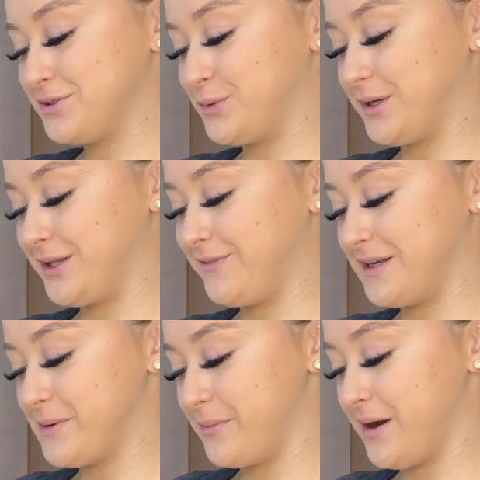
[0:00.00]
Quickly
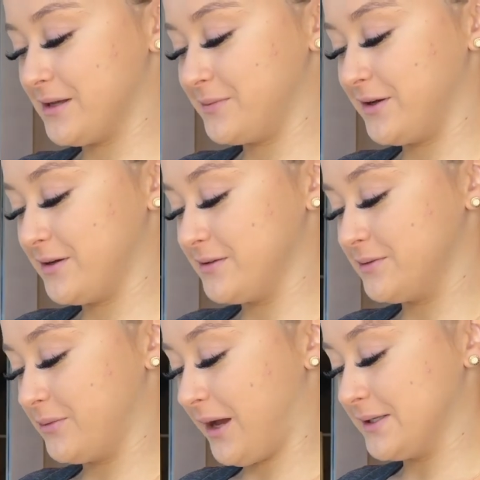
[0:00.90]
fix my brows because
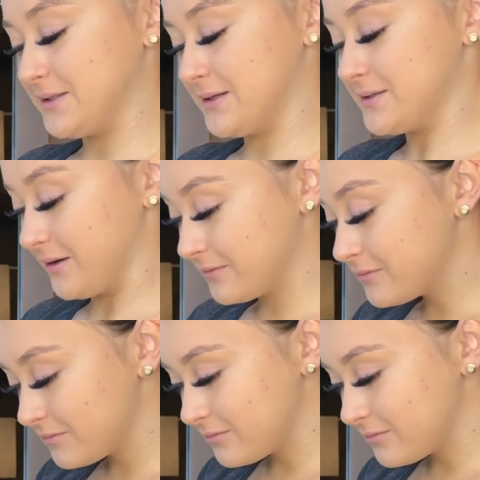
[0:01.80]
wow, disgusting.